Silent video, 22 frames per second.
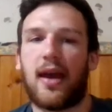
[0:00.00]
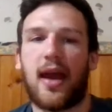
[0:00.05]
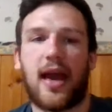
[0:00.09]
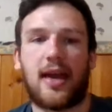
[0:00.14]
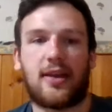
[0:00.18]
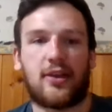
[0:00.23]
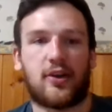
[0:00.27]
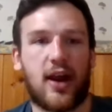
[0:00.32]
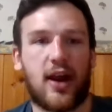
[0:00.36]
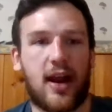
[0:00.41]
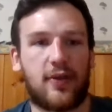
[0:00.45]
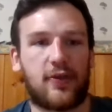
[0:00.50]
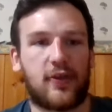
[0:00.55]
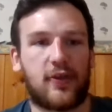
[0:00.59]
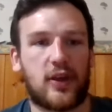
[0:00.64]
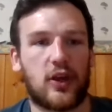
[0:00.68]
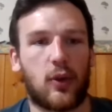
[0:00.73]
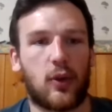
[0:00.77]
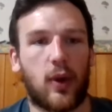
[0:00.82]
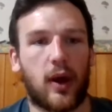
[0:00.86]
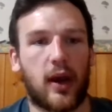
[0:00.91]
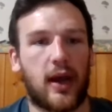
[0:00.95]
Is there anything
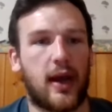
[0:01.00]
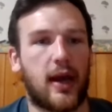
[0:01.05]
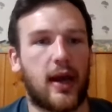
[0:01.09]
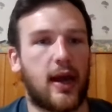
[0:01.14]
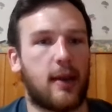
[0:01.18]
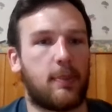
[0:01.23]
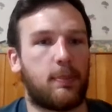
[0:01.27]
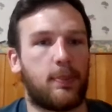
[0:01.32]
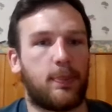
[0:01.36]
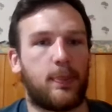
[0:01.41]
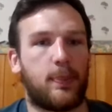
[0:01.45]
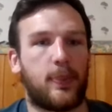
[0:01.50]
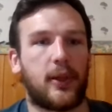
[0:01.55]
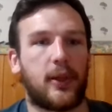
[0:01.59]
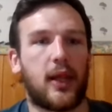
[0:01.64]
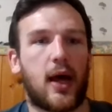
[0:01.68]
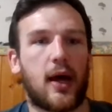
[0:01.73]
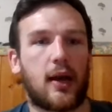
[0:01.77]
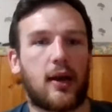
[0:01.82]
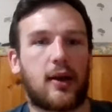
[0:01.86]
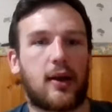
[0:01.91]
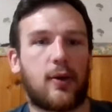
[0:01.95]
you want to
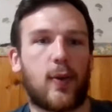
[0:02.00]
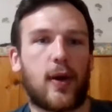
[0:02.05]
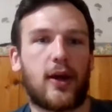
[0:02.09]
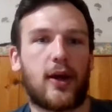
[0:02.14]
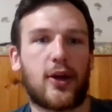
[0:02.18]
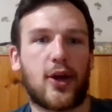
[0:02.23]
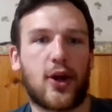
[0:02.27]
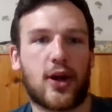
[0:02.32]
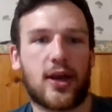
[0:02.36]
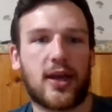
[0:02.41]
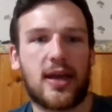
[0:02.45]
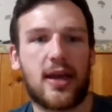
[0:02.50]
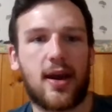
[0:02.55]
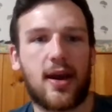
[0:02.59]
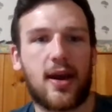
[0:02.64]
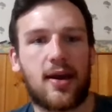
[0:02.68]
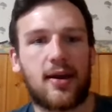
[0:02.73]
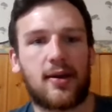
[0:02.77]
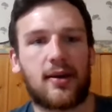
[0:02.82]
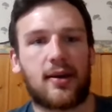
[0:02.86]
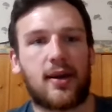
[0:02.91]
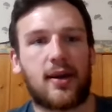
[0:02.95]
plug while you're
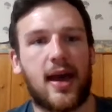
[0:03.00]
here?